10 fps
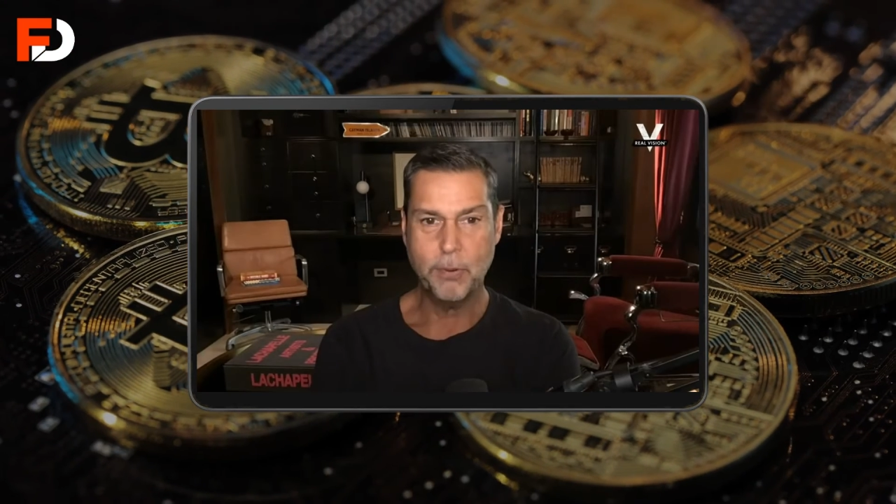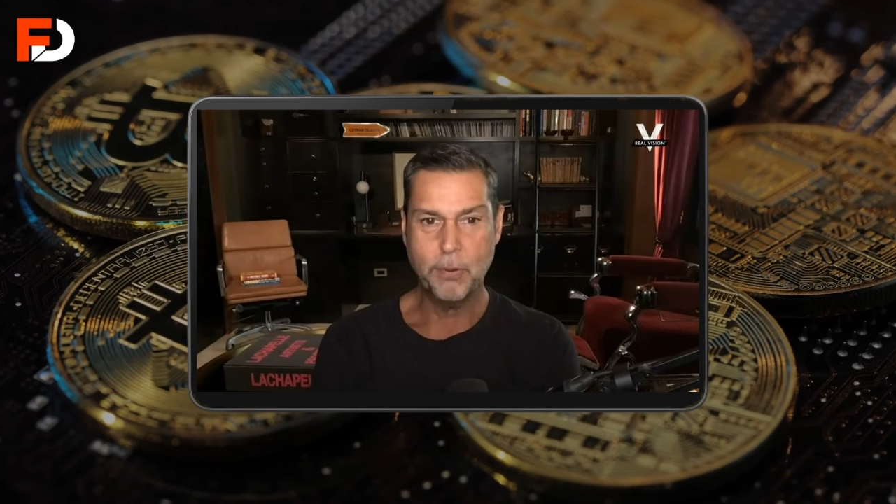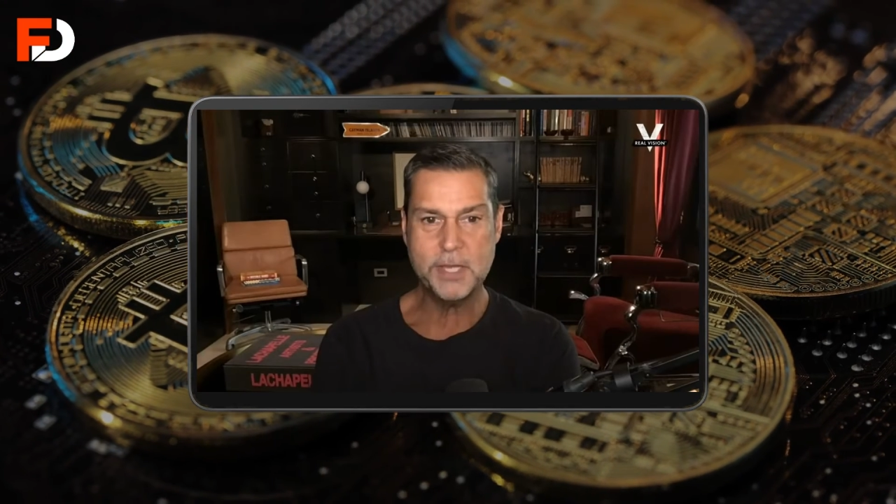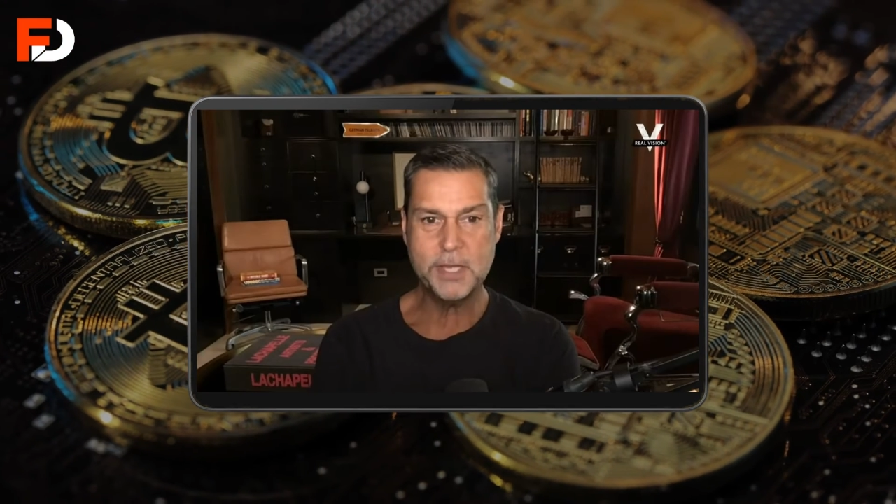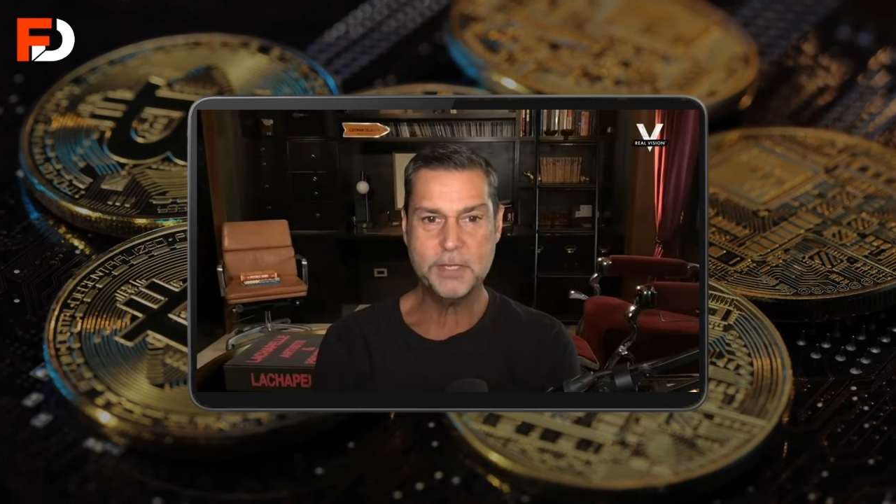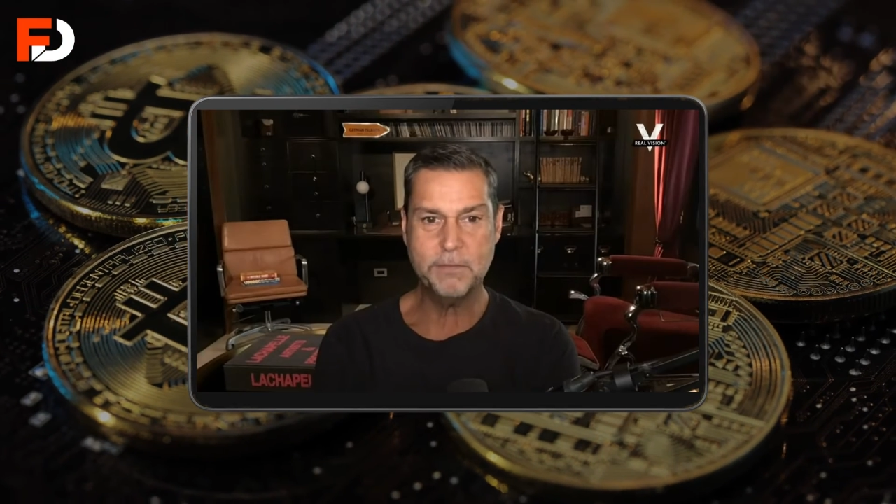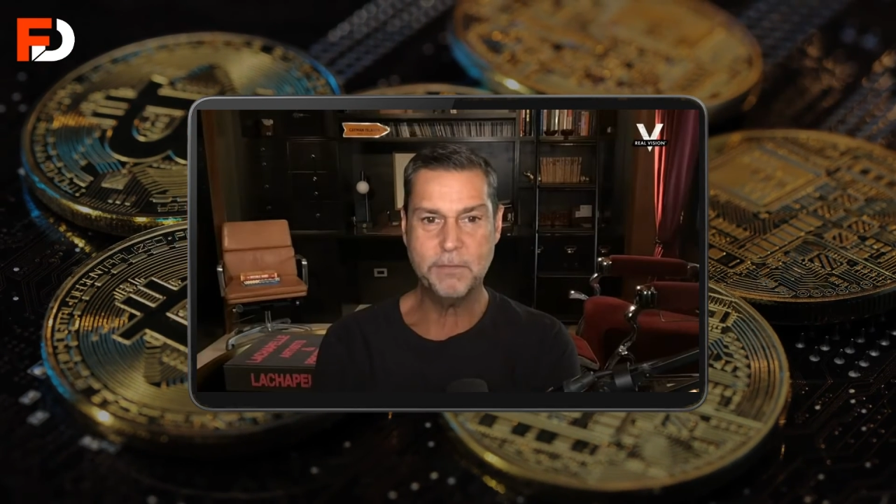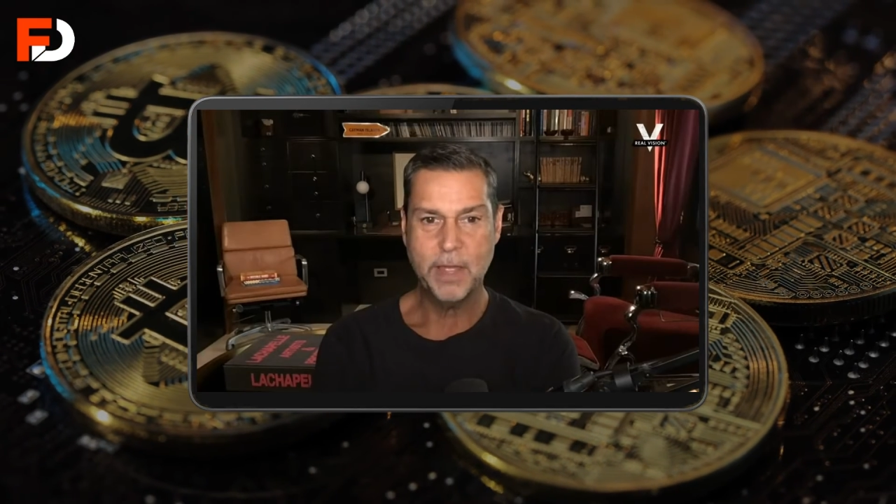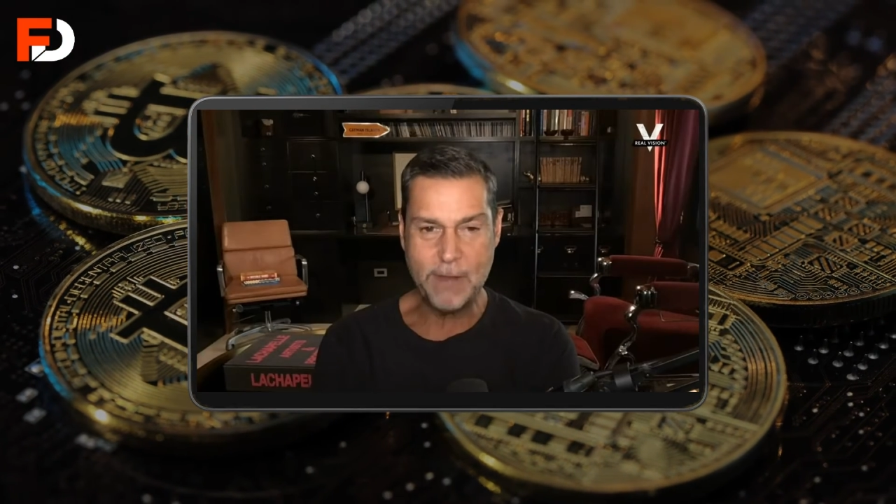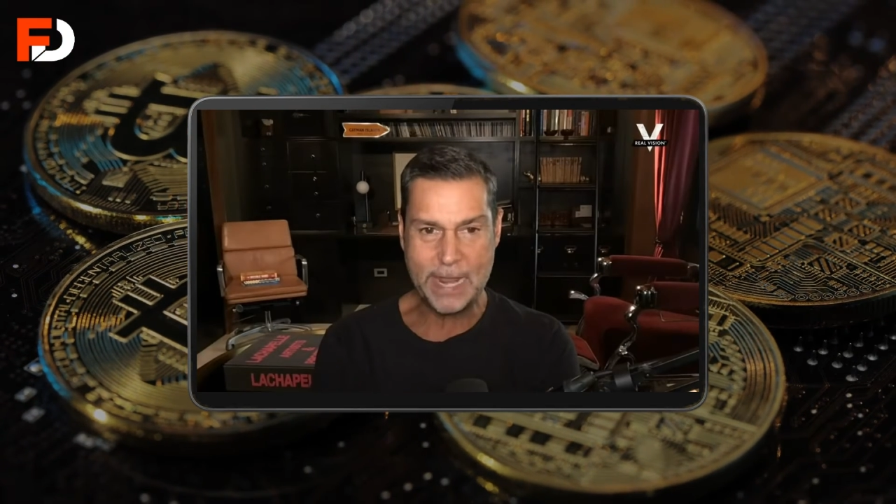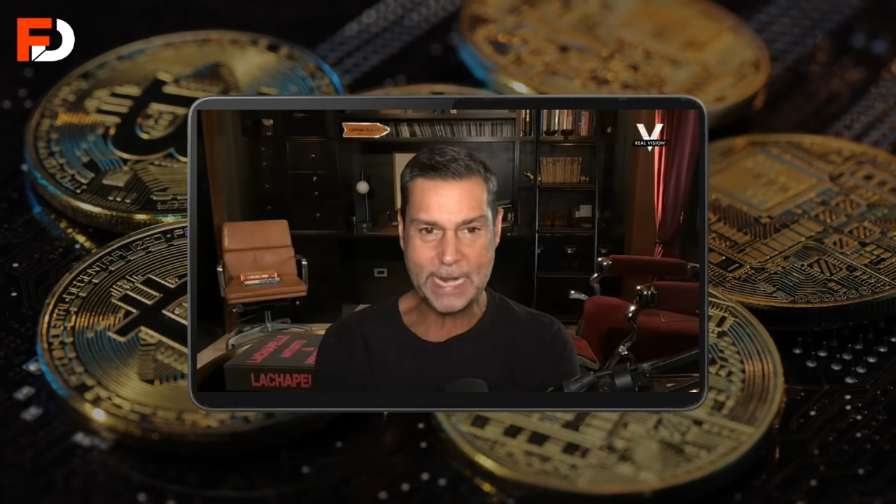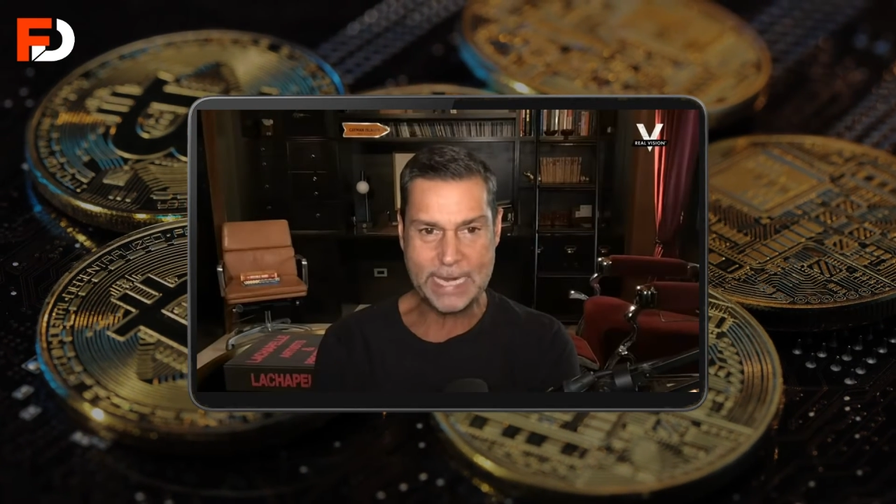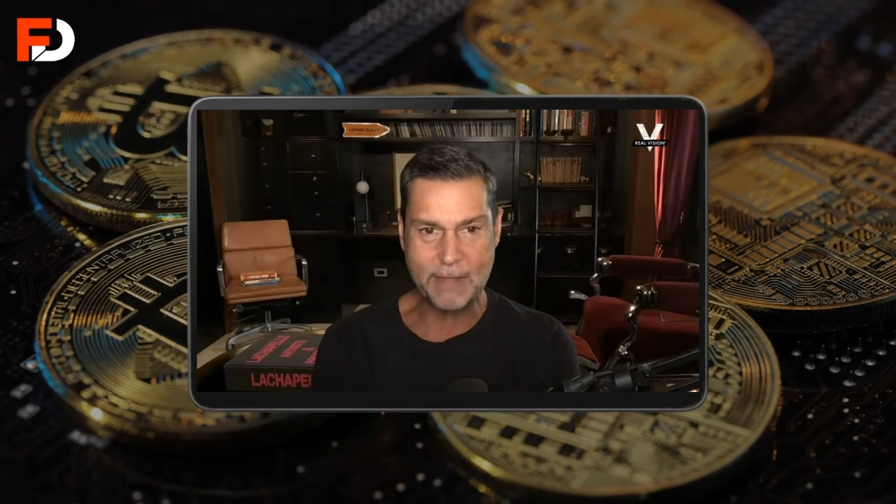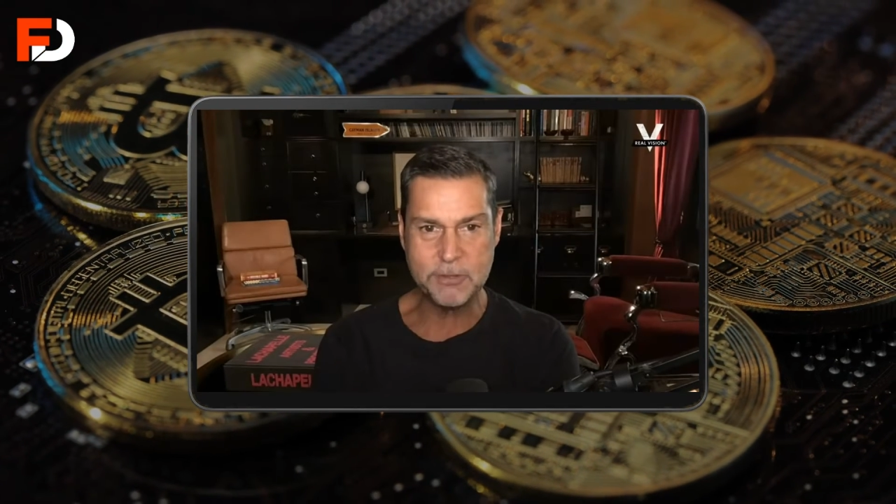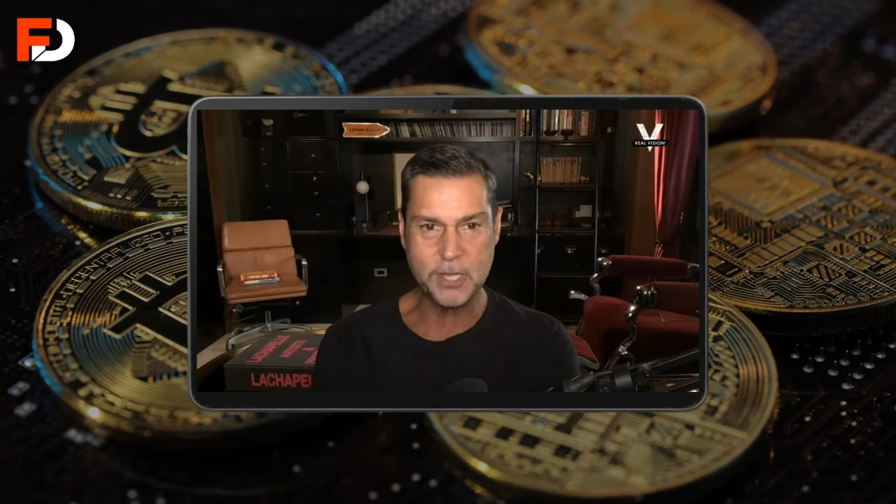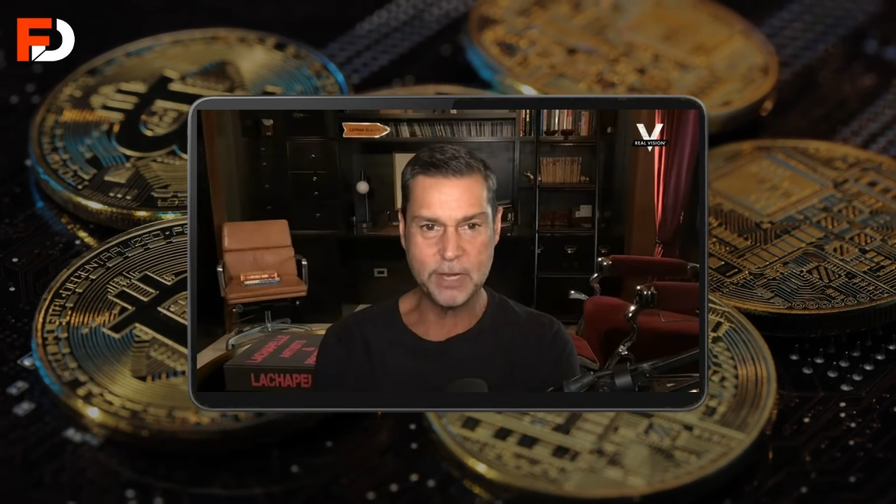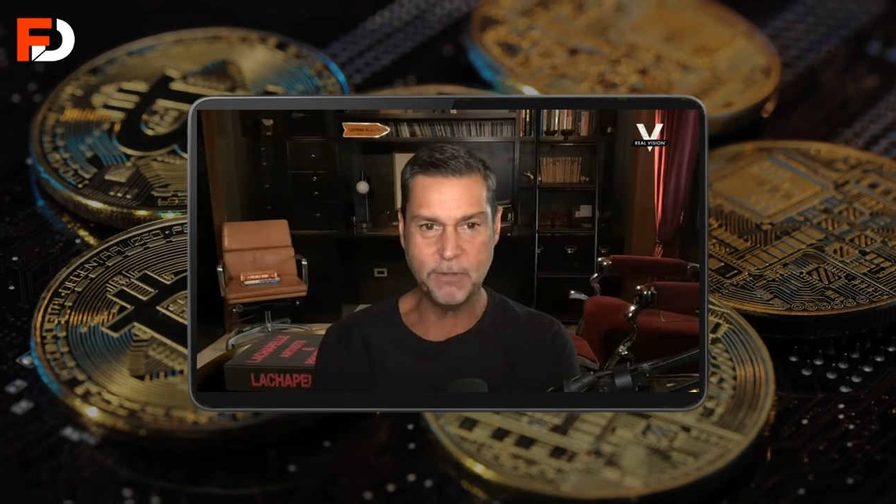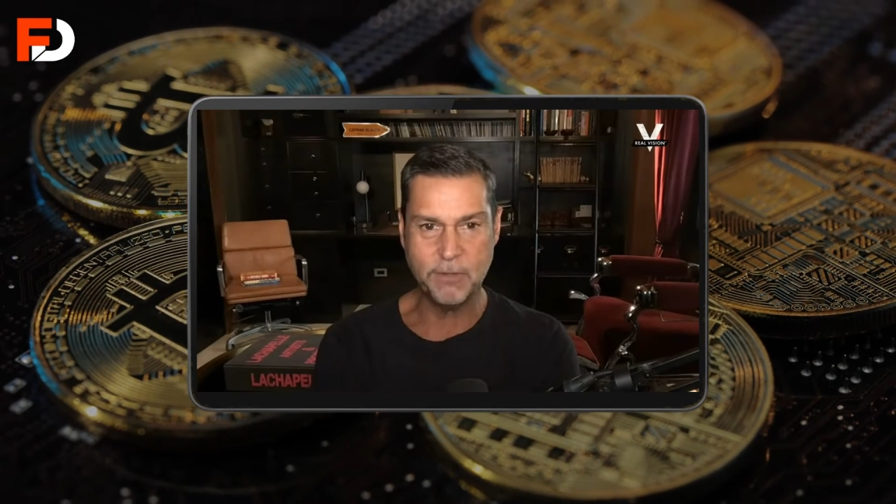price of really downside